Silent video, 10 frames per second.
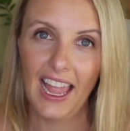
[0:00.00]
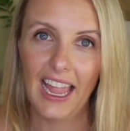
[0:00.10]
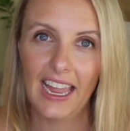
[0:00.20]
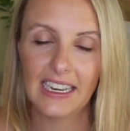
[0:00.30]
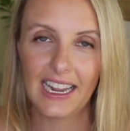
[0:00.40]

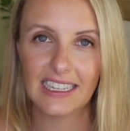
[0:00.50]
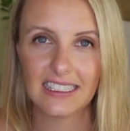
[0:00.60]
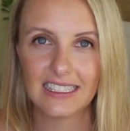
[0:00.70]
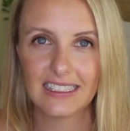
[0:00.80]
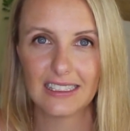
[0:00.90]
And
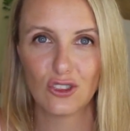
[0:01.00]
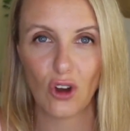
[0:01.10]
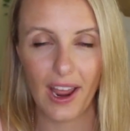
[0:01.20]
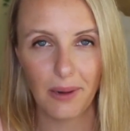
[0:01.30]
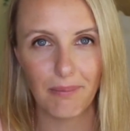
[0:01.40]
it's
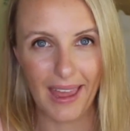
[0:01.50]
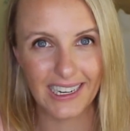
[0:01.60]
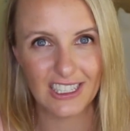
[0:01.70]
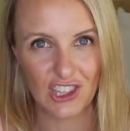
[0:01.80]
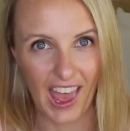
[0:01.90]
trying to
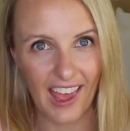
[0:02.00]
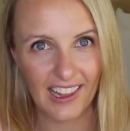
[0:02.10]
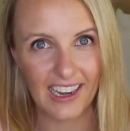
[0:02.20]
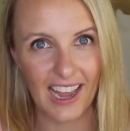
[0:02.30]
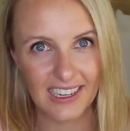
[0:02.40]
manage that
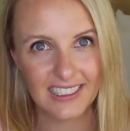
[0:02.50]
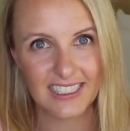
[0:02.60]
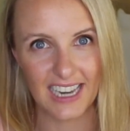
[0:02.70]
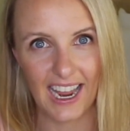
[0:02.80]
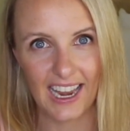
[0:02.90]
and
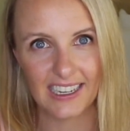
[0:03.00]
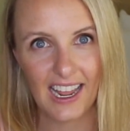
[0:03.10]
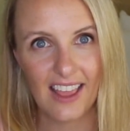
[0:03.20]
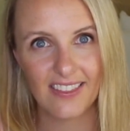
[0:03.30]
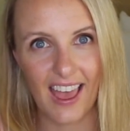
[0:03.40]
understand
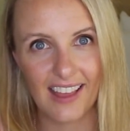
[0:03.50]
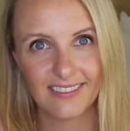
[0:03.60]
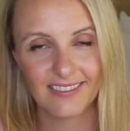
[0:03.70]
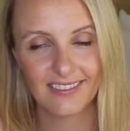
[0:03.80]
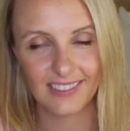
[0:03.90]

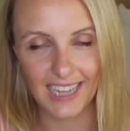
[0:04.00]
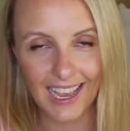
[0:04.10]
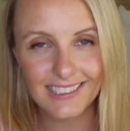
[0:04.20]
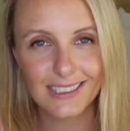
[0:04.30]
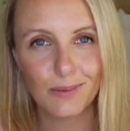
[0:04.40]
that,
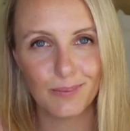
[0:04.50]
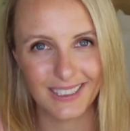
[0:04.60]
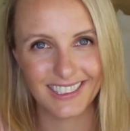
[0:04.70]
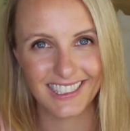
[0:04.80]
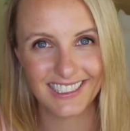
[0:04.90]
yes,
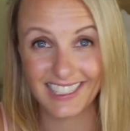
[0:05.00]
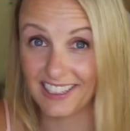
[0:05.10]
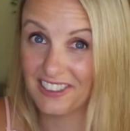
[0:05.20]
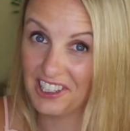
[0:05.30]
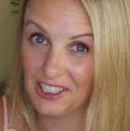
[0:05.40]
business
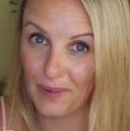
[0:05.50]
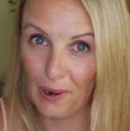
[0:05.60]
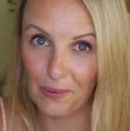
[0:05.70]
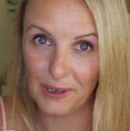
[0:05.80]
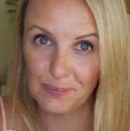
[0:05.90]
is an
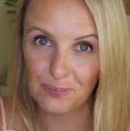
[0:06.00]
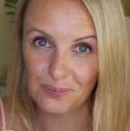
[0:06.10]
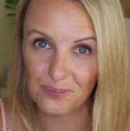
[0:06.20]
experiment.